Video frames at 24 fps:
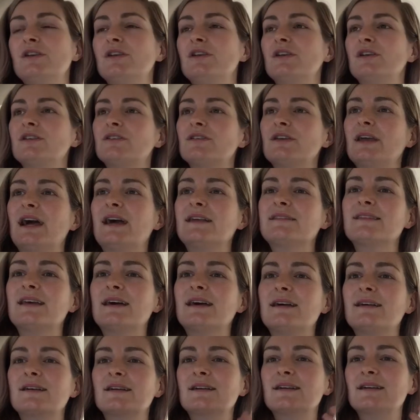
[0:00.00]
So it has
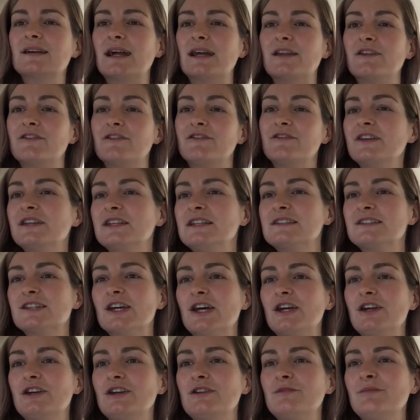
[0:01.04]
that kind of funny
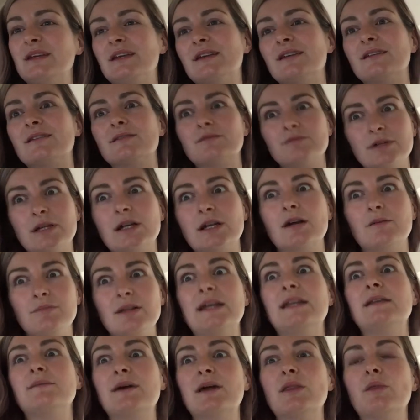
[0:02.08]
tone because we're
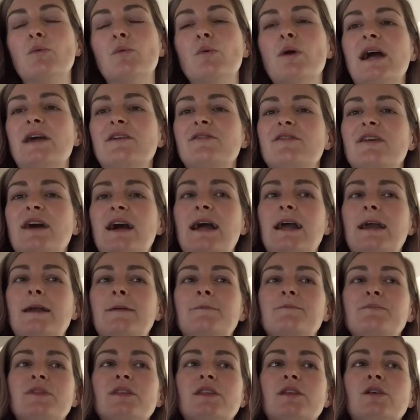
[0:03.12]
complaining about the Wi-Fi.
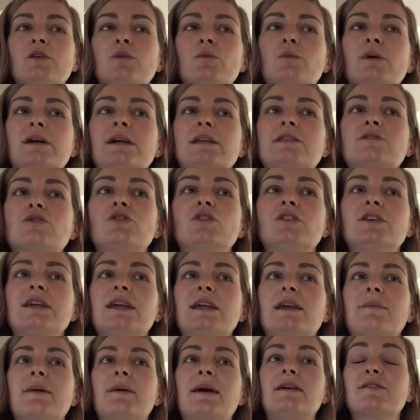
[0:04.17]
We're
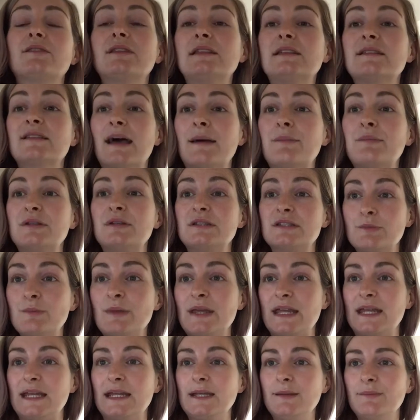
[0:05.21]
talking about something that's happened to
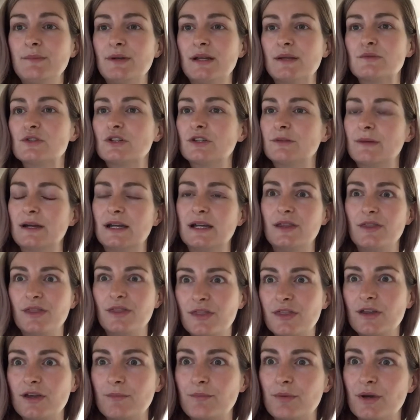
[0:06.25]
me, but I'm talking about it in
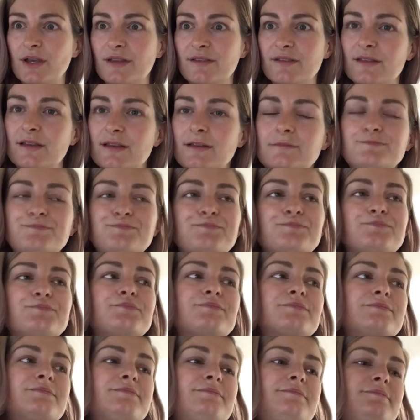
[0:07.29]
third person.
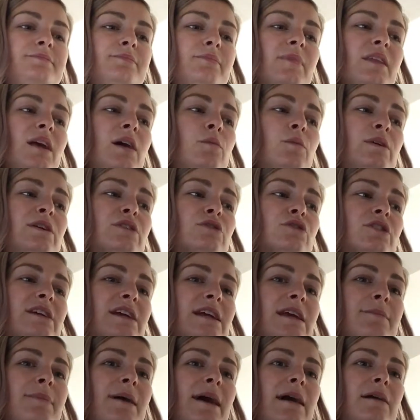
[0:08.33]
And we're
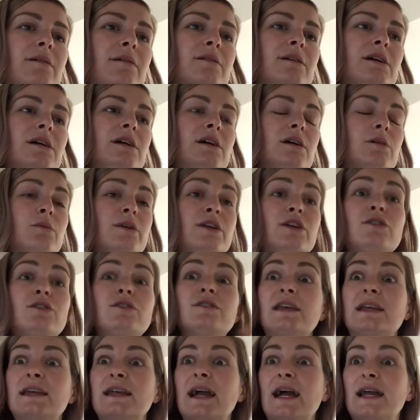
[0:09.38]

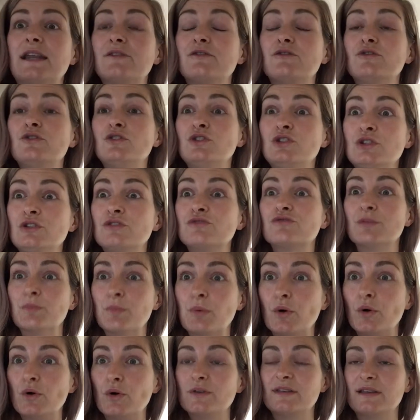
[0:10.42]
using kind of news
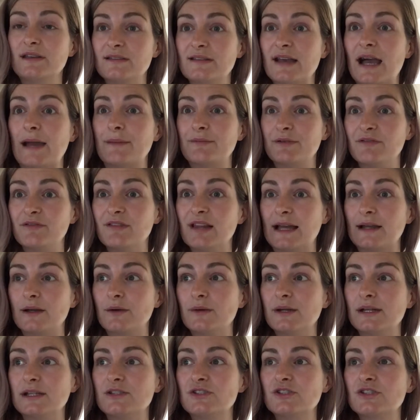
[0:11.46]
reporting type of
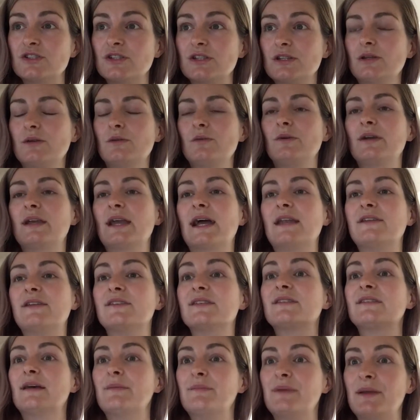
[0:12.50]
language. We're kind of
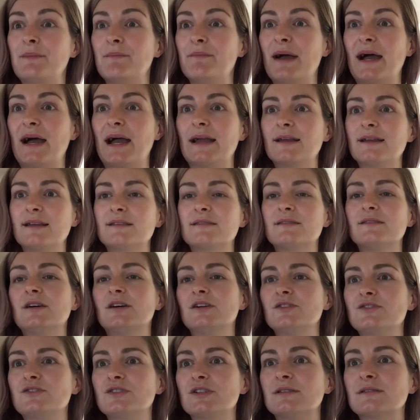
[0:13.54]
stepping back. It's
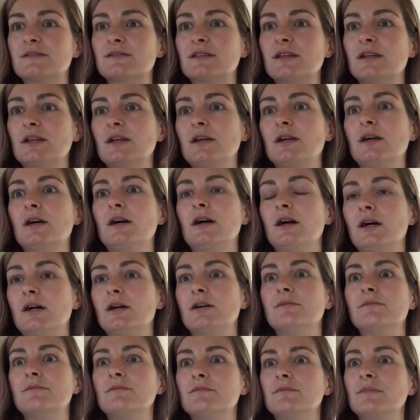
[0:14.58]
not just,
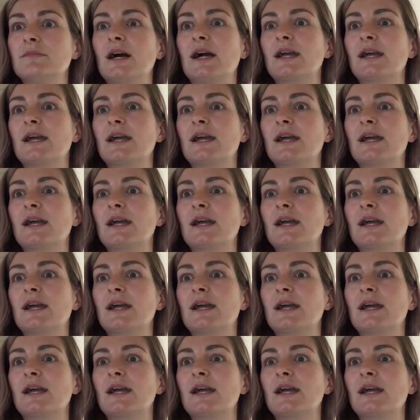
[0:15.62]
oh, I